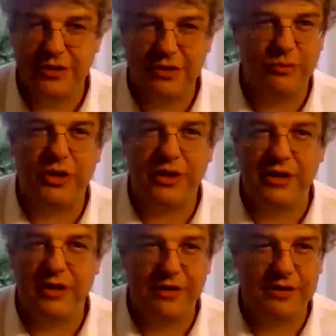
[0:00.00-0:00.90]
we shouldn't
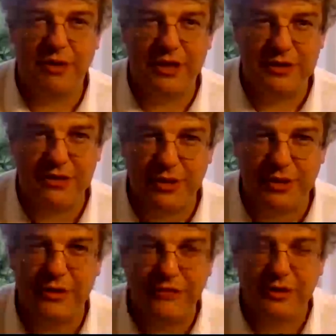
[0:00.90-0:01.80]
worry, it's
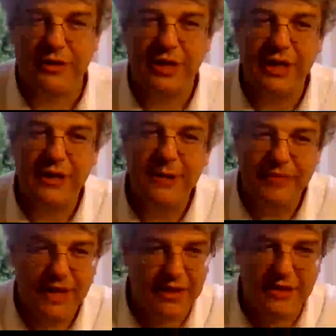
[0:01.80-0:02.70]
basically all over.
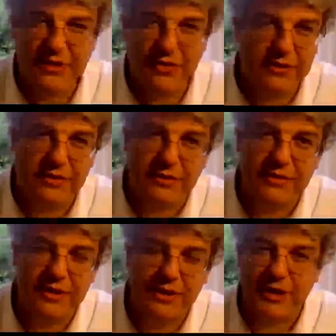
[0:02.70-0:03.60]
That's not
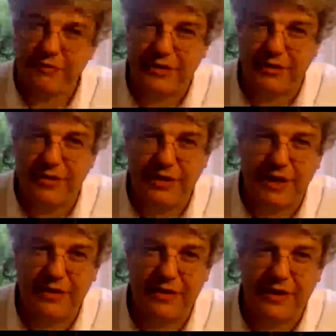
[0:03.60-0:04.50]
true, in my view,
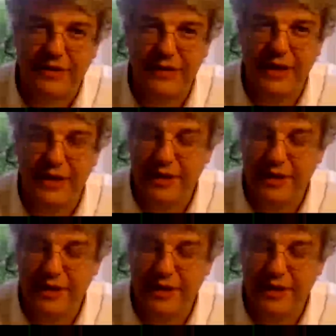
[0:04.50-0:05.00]
I think.